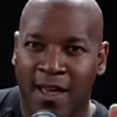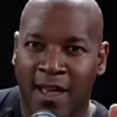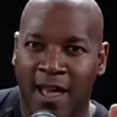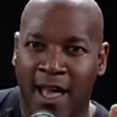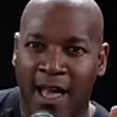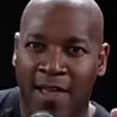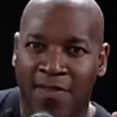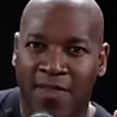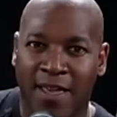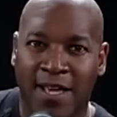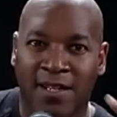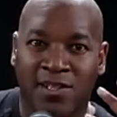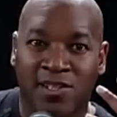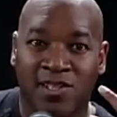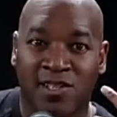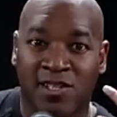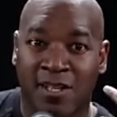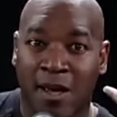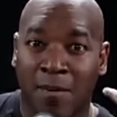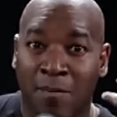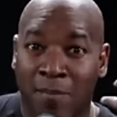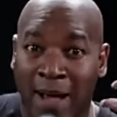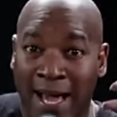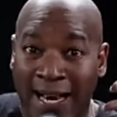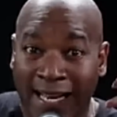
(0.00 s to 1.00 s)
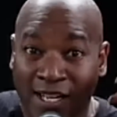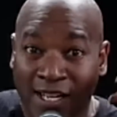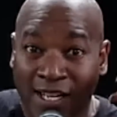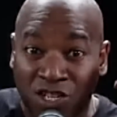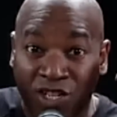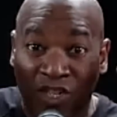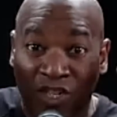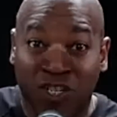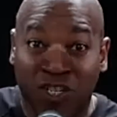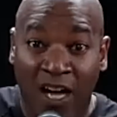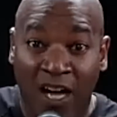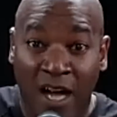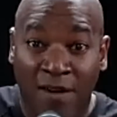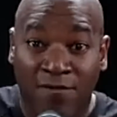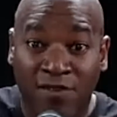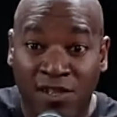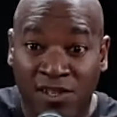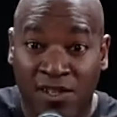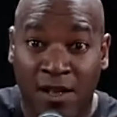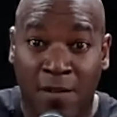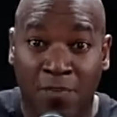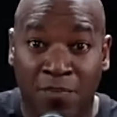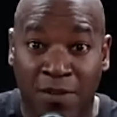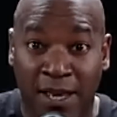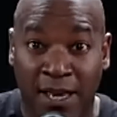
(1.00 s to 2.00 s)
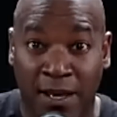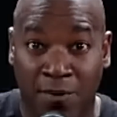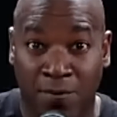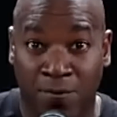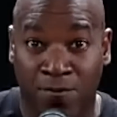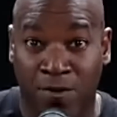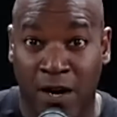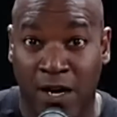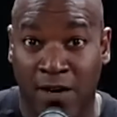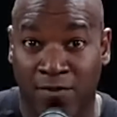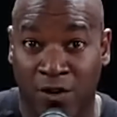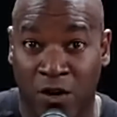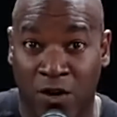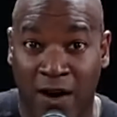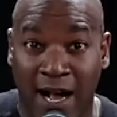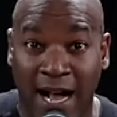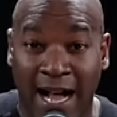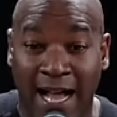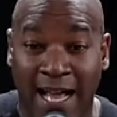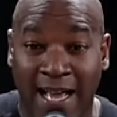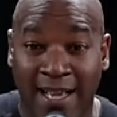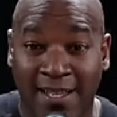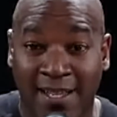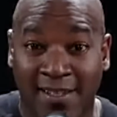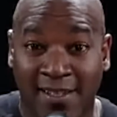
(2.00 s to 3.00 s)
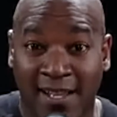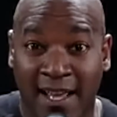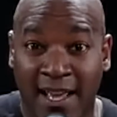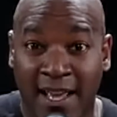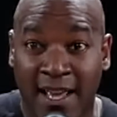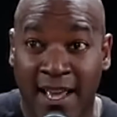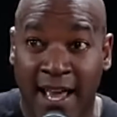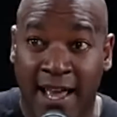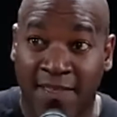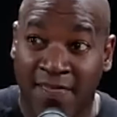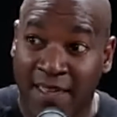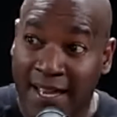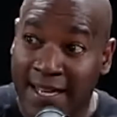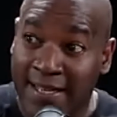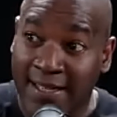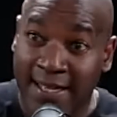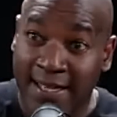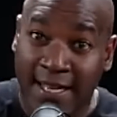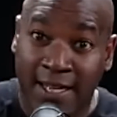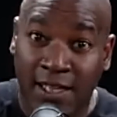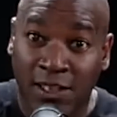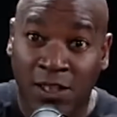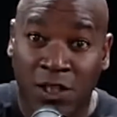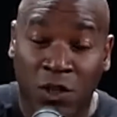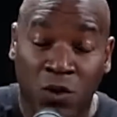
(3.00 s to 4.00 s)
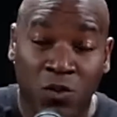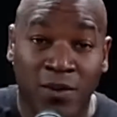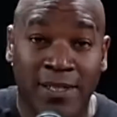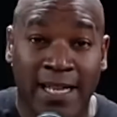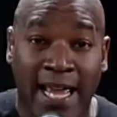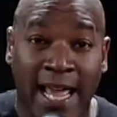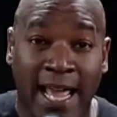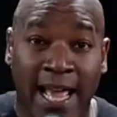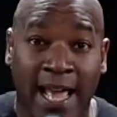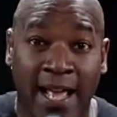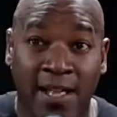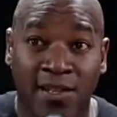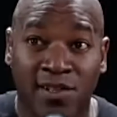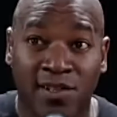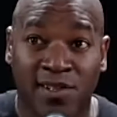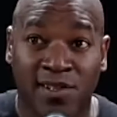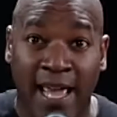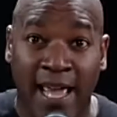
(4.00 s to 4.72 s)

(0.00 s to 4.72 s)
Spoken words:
and then somebody shoved something in front of your eyes and they did a little dance